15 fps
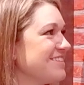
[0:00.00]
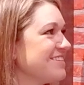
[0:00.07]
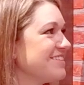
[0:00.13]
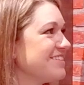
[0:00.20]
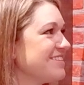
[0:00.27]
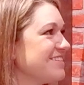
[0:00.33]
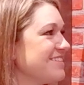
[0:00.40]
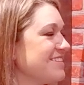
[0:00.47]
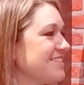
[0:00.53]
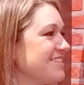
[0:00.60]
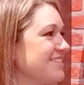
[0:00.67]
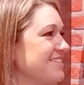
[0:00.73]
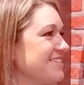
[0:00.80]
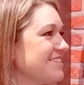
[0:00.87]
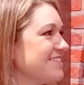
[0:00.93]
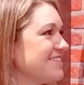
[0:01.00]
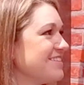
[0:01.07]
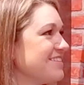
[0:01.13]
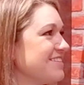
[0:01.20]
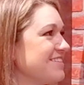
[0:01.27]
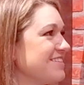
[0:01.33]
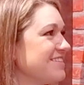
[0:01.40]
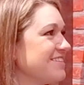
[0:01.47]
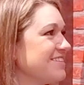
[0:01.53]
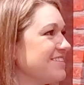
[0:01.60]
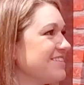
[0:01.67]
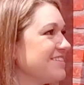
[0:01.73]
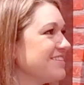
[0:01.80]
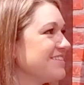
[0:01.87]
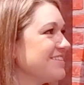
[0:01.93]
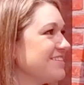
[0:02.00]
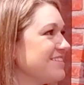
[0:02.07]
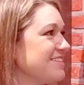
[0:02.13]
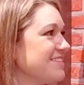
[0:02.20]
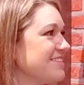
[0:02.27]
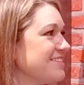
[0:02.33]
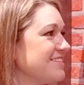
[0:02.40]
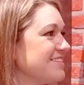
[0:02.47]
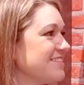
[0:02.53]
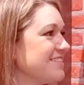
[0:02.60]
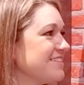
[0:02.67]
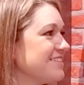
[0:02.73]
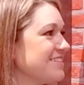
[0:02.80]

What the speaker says: (silent)